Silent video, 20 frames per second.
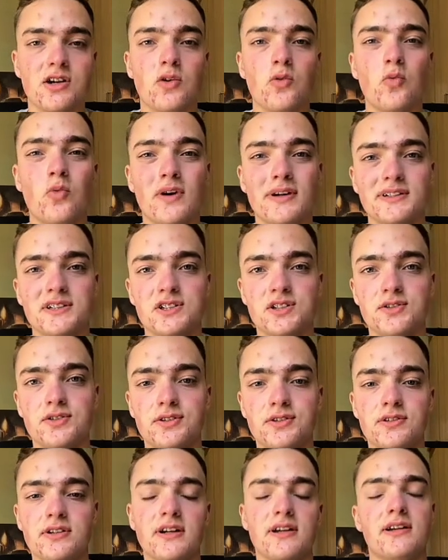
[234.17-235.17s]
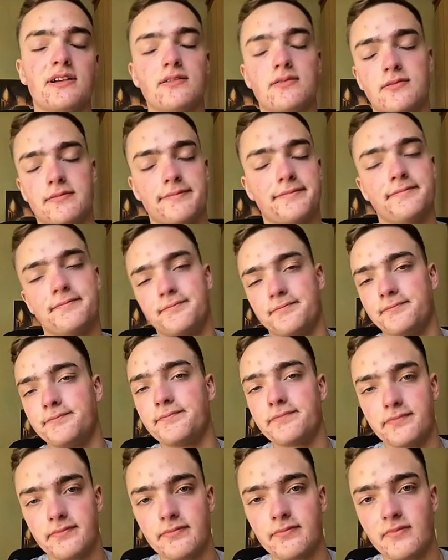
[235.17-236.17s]
wants to do again.
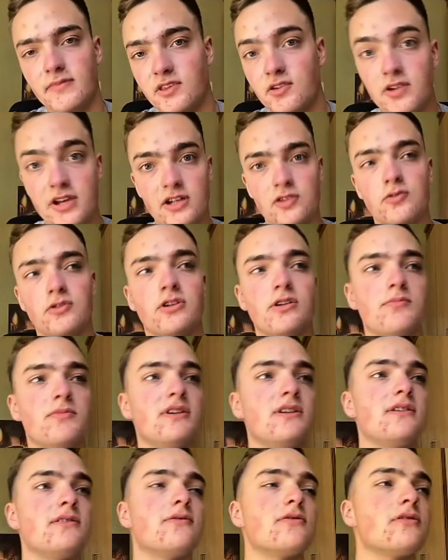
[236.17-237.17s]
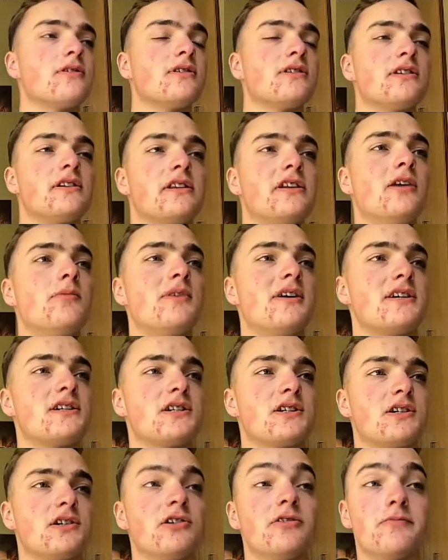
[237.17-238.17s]
You get what I mean. You're not a dumbass,
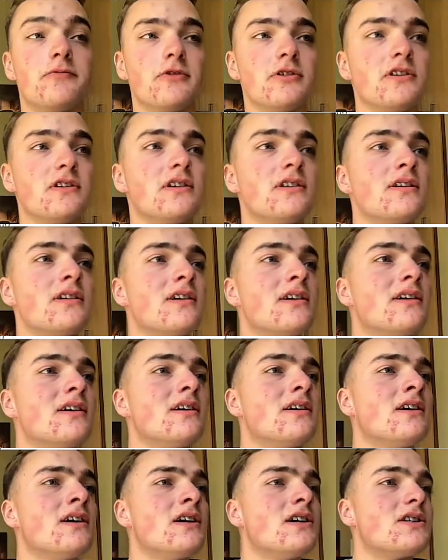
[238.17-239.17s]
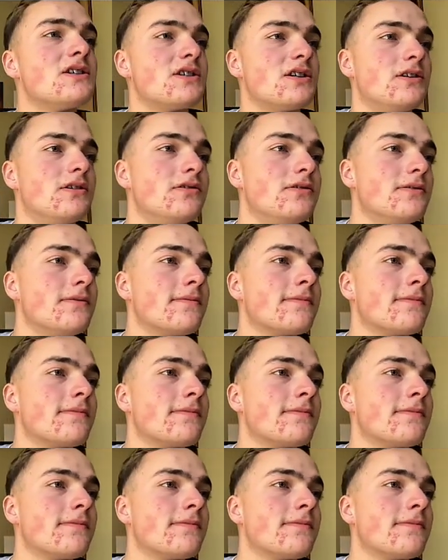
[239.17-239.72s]
hopefully. So